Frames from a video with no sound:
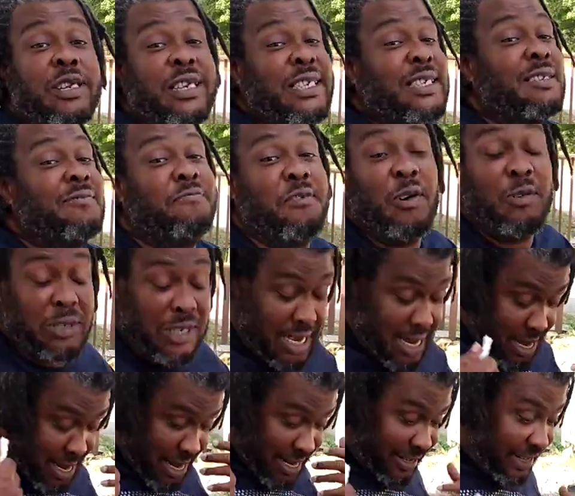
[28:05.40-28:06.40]
it. Listen, folks,
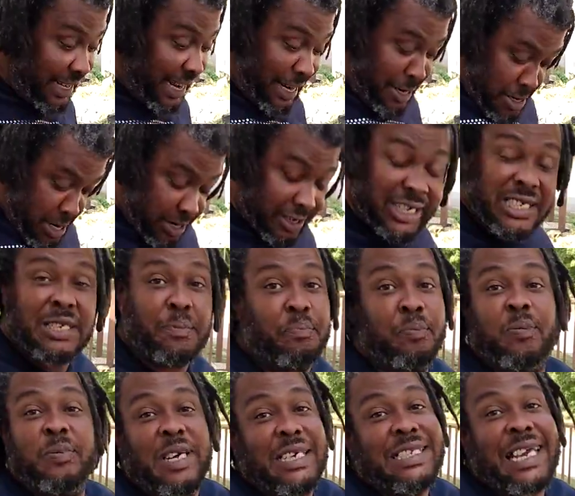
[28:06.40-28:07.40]

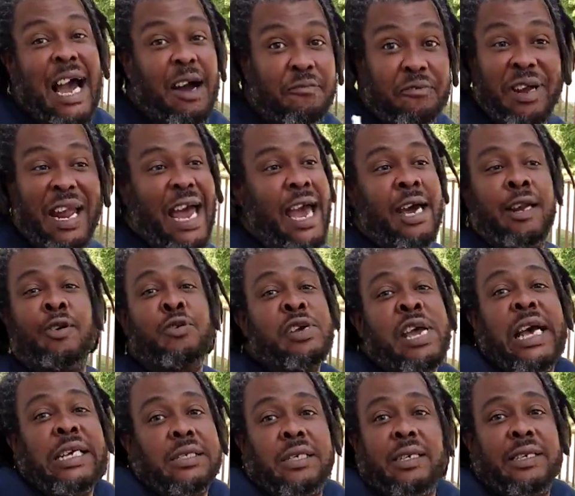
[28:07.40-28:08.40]
this outfit I had on
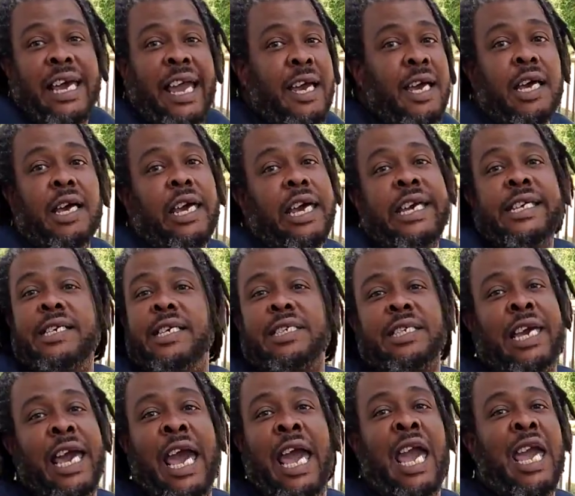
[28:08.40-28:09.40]
yesterday, he
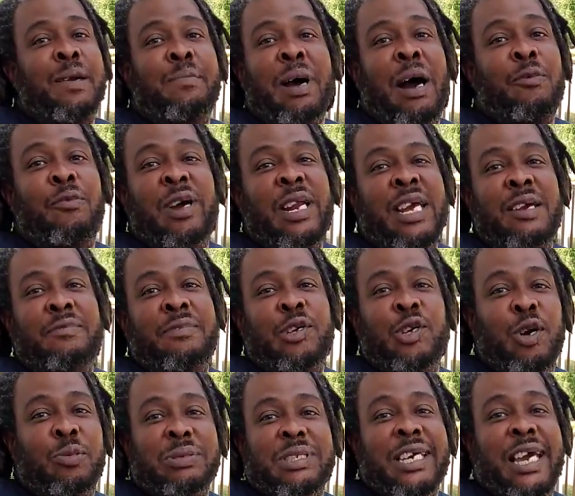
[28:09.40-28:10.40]
just came. I wasn't
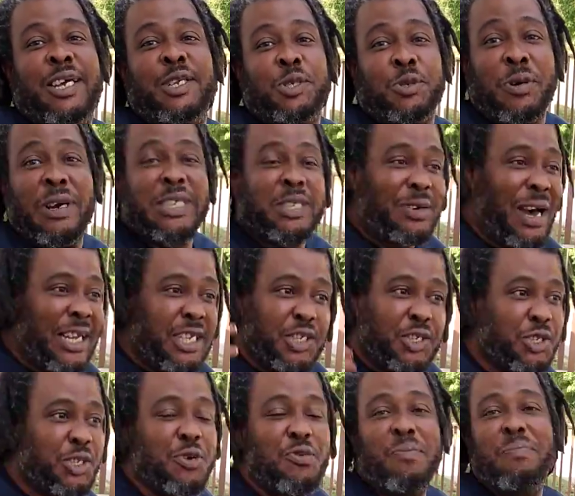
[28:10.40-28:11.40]
even, dressed. So I
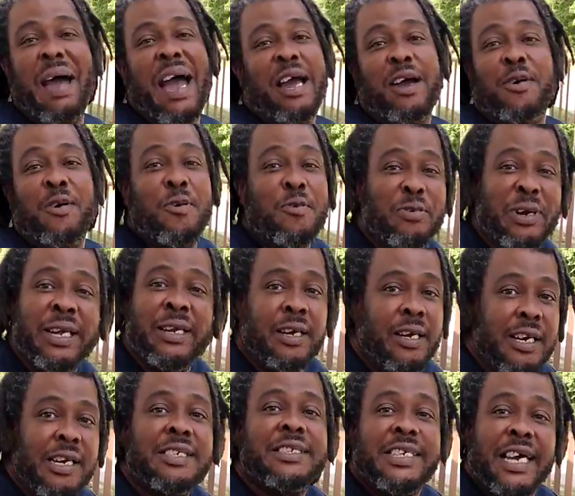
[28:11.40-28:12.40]
just threw it back on and
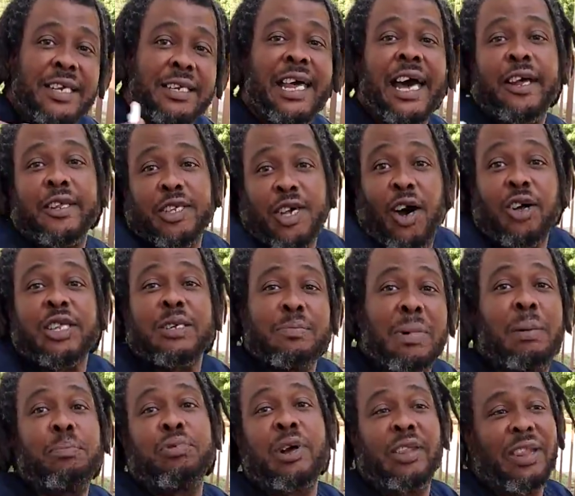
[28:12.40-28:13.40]
sat down, talked to
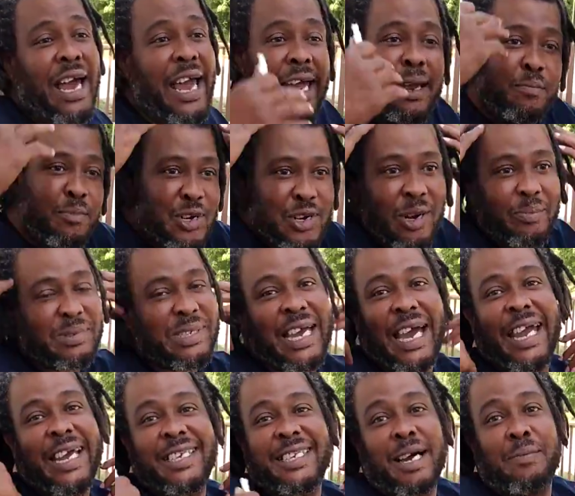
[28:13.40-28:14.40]
my brother. I ain't,
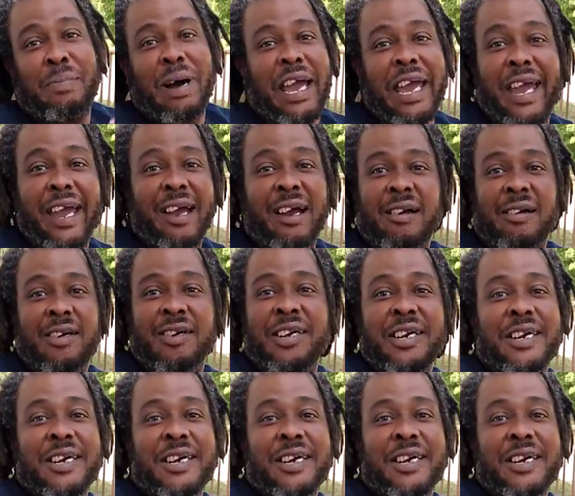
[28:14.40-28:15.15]
I ain't done my hair or